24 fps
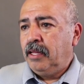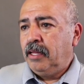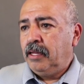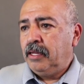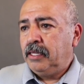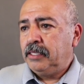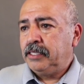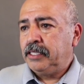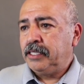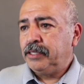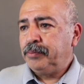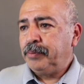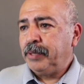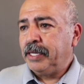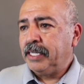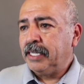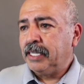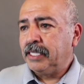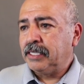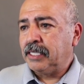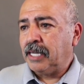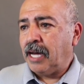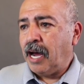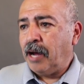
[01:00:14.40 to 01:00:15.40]
says
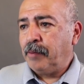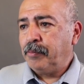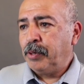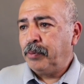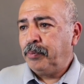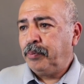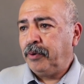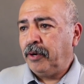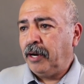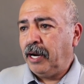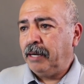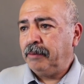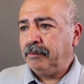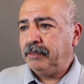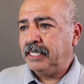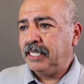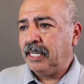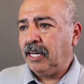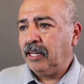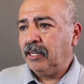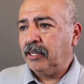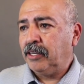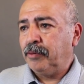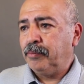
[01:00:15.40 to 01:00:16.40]
because I'm a Prime
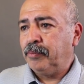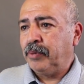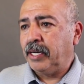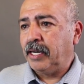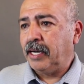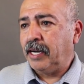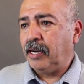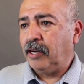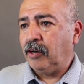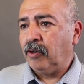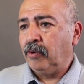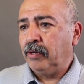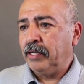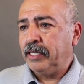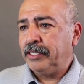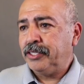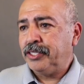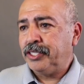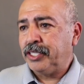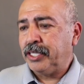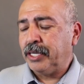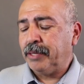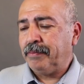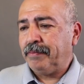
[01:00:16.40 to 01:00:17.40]
seller, but I only
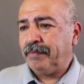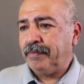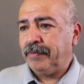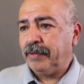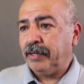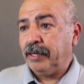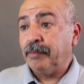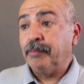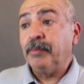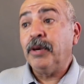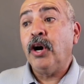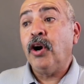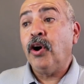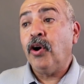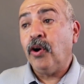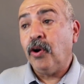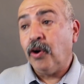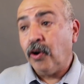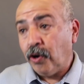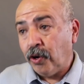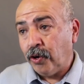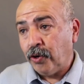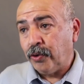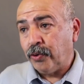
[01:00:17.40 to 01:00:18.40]
ship from
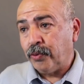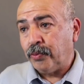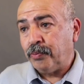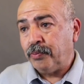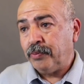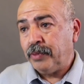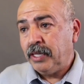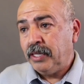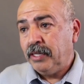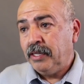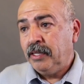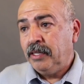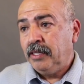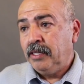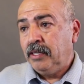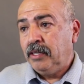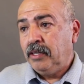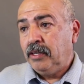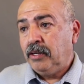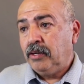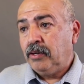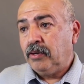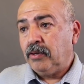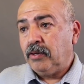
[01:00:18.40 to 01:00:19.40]
home.
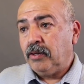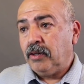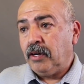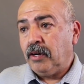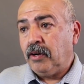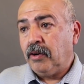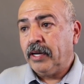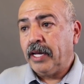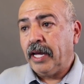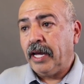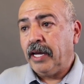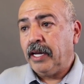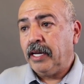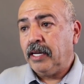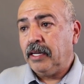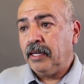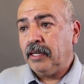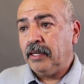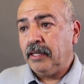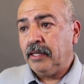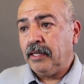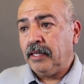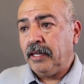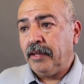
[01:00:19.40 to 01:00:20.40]
Okay,
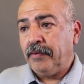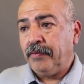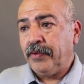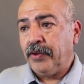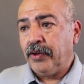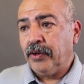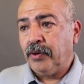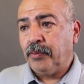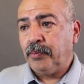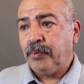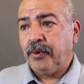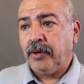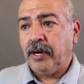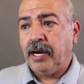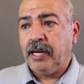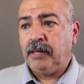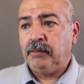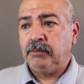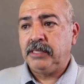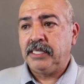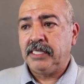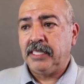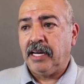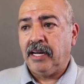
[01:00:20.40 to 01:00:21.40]
if you're a
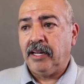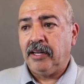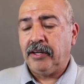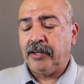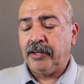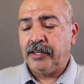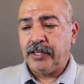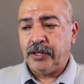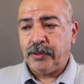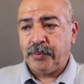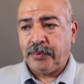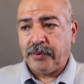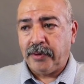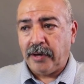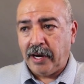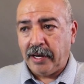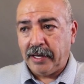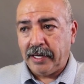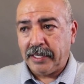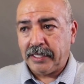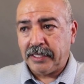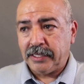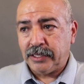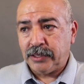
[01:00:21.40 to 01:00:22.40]
Prime seller and your
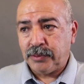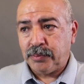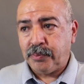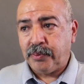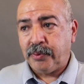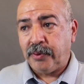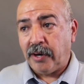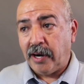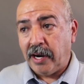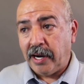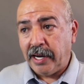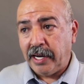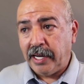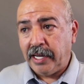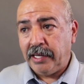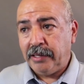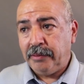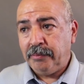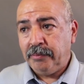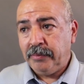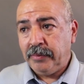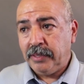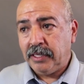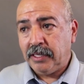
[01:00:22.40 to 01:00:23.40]
product is
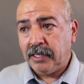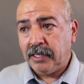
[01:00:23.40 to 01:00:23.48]
Prime,